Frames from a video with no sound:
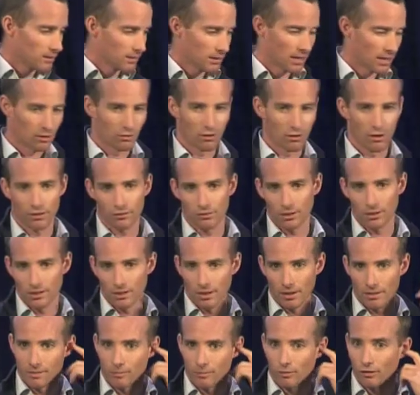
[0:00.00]
They grow 3
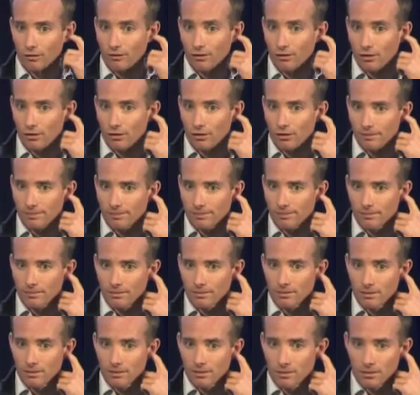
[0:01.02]
times more food.
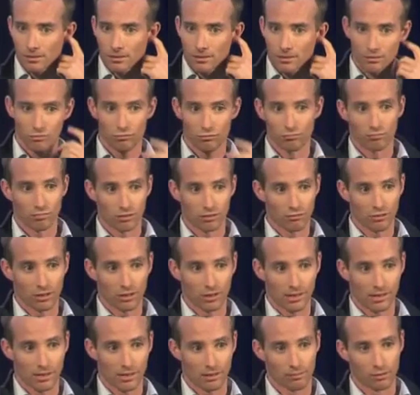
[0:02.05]
It's
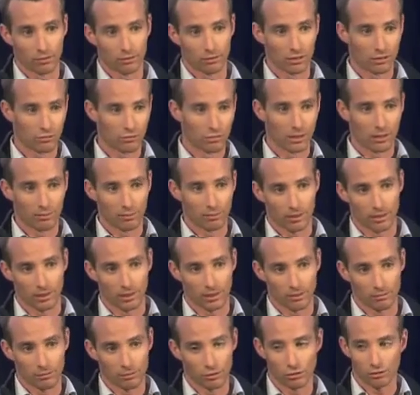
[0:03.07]
really simple. It's really
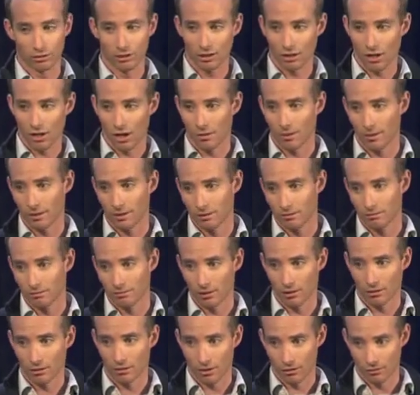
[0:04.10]
predictable. You go in,
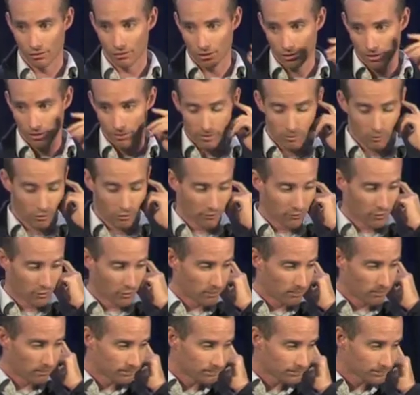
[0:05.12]
you grow 3 times more
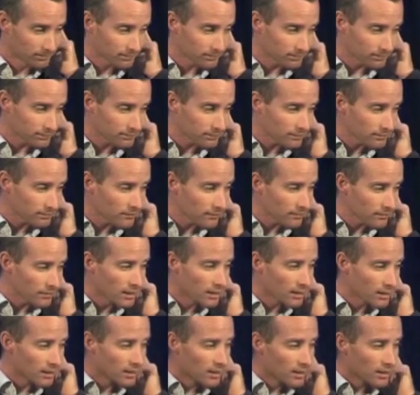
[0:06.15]
food.
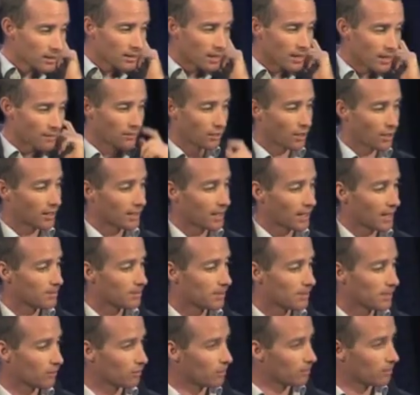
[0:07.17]
They have a
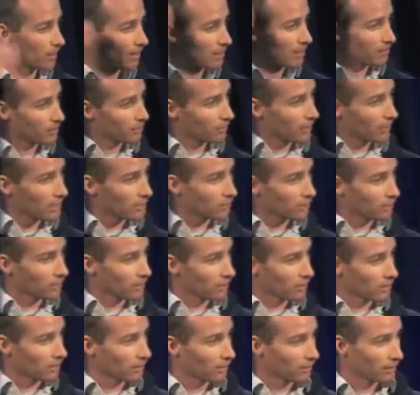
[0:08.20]
98% repayment rate on
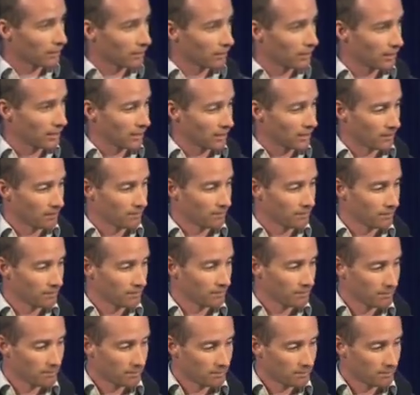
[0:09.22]
the